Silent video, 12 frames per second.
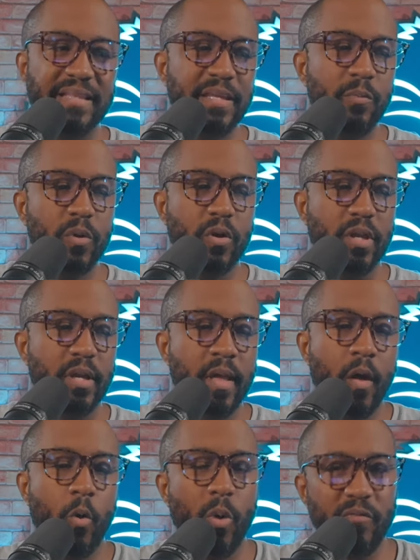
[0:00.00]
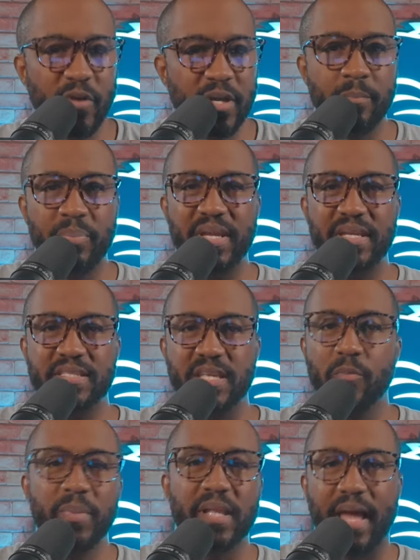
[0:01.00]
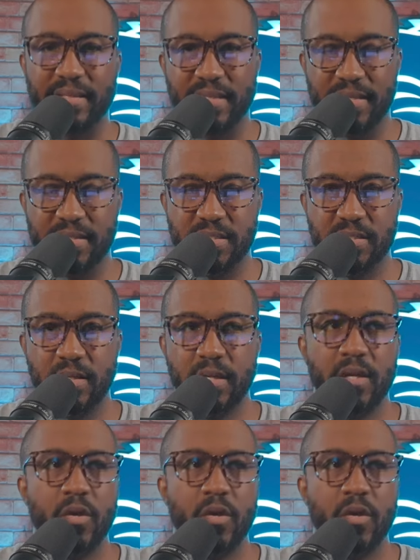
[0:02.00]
I think we're going to, whoever competes, it'll be like this.